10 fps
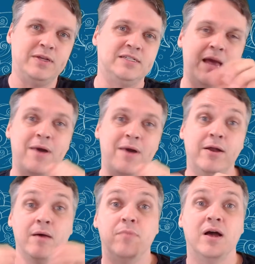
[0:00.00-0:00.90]
stamp out
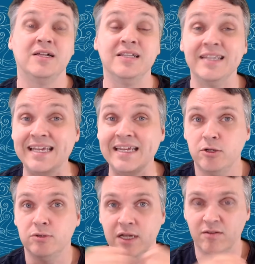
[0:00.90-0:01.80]
a clean
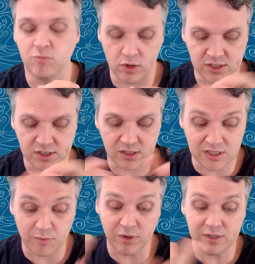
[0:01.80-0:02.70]
new set of boards. So
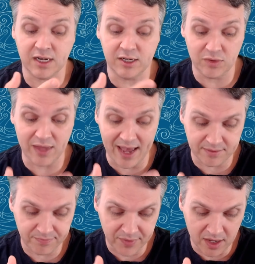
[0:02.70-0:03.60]
someone's going to do that
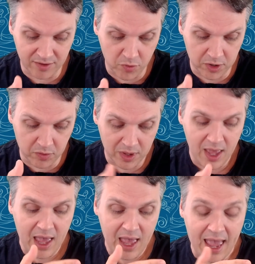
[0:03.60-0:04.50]
for you.
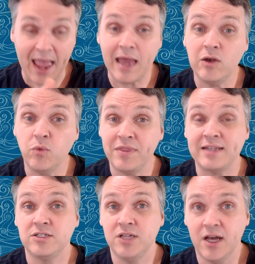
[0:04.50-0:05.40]
And when
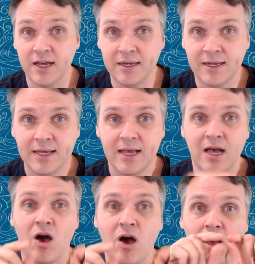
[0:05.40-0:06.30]
that's done,
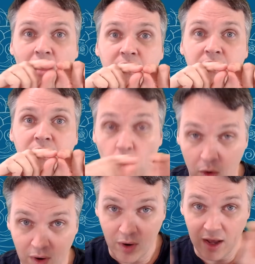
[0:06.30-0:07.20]
the
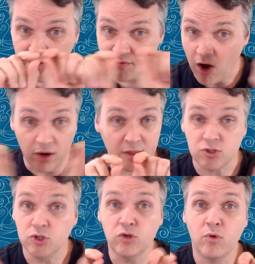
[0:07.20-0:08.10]
URL of all of
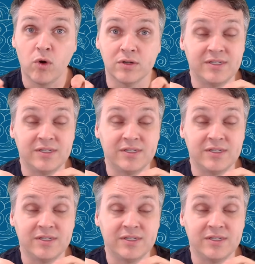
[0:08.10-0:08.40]
those new boards